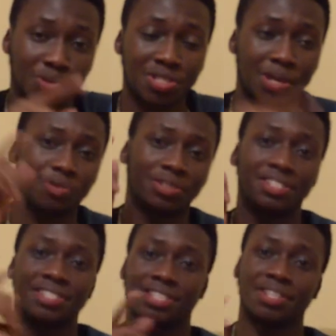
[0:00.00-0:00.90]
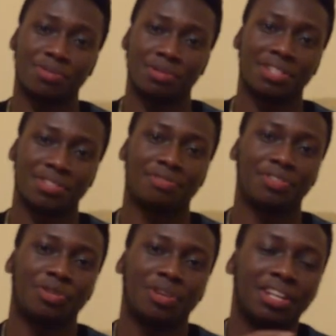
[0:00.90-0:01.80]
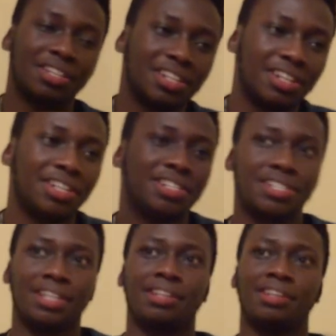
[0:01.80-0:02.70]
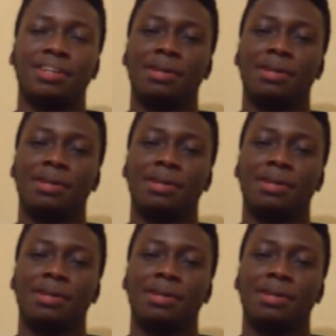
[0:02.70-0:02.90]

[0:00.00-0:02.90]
Someone sent me this video and it really